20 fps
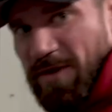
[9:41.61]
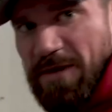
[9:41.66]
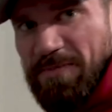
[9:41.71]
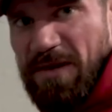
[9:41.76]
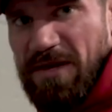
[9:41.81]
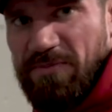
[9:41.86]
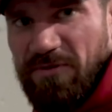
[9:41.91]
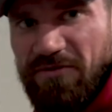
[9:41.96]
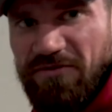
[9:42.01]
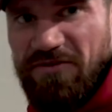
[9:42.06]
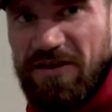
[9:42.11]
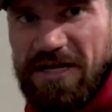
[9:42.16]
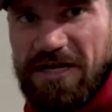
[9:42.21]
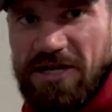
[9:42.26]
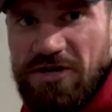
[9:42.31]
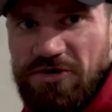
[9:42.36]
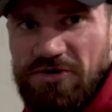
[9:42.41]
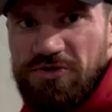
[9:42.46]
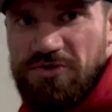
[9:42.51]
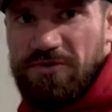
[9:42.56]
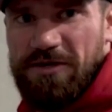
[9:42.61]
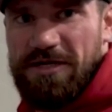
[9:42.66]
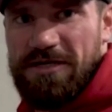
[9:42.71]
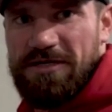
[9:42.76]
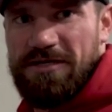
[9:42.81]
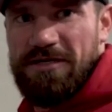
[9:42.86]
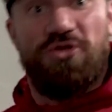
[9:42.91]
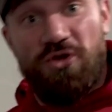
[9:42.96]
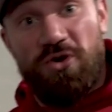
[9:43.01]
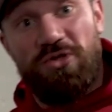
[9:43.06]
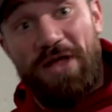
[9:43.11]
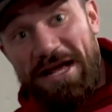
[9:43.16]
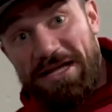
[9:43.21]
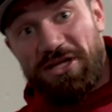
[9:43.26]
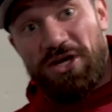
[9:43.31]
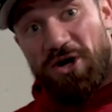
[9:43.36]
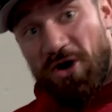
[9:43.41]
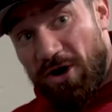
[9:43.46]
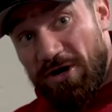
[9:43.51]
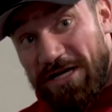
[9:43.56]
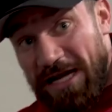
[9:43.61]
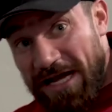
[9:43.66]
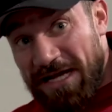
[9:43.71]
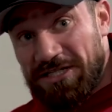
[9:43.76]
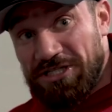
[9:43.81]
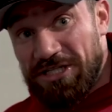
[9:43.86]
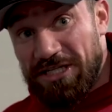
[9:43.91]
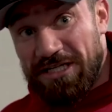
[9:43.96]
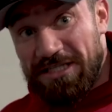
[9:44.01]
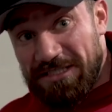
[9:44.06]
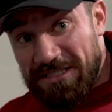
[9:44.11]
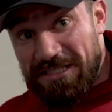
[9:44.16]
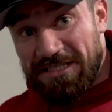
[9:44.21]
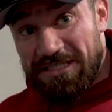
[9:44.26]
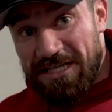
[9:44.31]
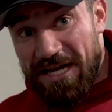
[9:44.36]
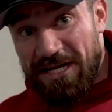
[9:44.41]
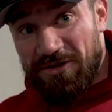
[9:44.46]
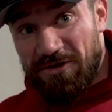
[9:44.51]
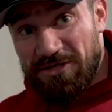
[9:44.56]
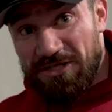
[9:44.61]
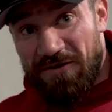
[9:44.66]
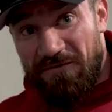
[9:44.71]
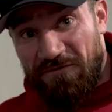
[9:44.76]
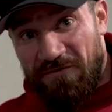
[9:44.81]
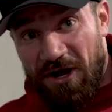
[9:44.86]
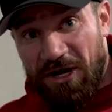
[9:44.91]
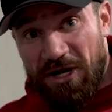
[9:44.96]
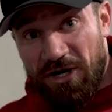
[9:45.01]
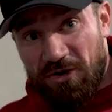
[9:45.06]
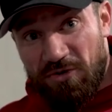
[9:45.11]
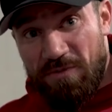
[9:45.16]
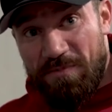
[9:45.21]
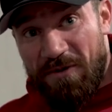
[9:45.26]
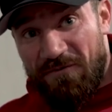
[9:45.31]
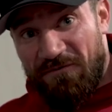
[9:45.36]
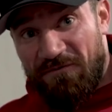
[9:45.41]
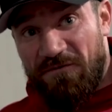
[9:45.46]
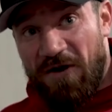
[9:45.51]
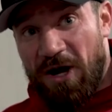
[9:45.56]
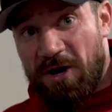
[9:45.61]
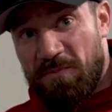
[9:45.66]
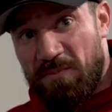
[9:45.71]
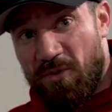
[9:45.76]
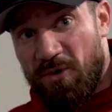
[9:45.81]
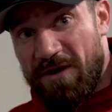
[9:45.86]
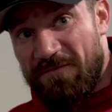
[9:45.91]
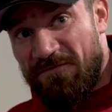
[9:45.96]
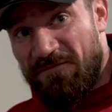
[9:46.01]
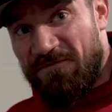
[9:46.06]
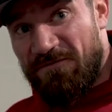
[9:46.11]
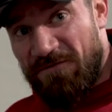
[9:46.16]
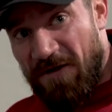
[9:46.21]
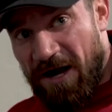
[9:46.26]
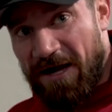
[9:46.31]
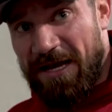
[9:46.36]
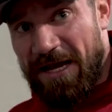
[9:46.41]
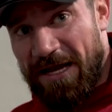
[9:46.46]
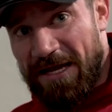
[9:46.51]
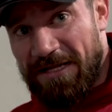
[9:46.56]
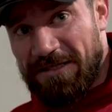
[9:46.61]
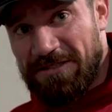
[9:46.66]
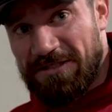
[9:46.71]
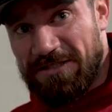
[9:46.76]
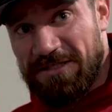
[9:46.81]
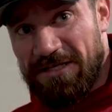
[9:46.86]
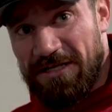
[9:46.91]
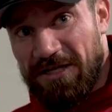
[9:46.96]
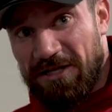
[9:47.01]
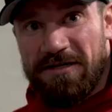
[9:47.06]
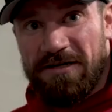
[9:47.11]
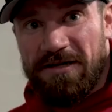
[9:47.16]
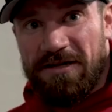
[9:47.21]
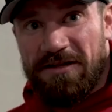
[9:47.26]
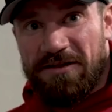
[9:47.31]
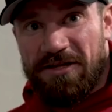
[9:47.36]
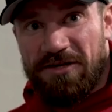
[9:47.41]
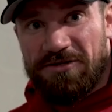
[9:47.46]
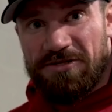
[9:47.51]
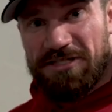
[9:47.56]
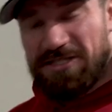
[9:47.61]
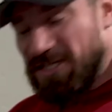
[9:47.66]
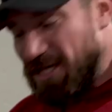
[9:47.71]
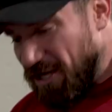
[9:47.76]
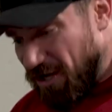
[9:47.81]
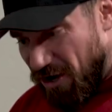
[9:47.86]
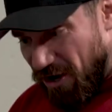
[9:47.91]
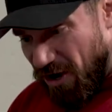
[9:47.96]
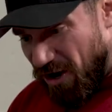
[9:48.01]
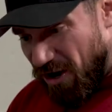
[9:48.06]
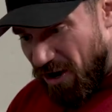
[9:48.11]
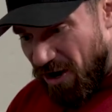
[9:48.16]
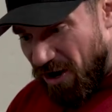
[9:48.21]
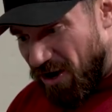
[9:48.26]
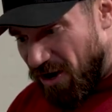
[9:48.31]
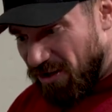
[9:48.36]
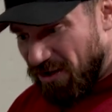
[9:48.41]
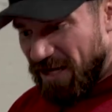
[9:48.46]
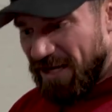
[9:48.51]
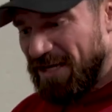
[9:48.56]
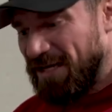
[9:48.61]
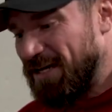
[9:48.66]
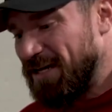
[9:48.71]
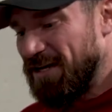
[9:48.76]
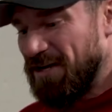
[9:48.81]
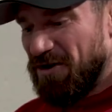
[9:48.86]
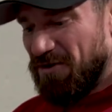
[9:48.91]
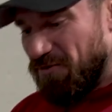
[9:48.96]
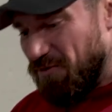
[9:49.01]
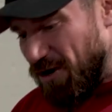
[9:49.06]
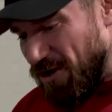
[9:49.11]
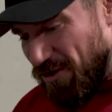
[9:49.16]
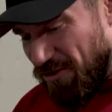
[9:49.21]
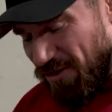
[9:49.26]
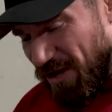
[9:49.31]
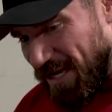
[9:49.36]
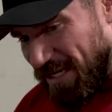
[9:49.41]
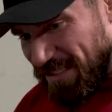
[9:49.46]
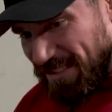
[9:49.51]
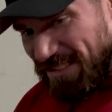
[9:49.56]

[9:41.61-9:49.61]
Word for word: many people feed into it. They're like the Kardashians. It's like there's a fucking group of fuckboy fuckheads that are just like, oh, like, what do you think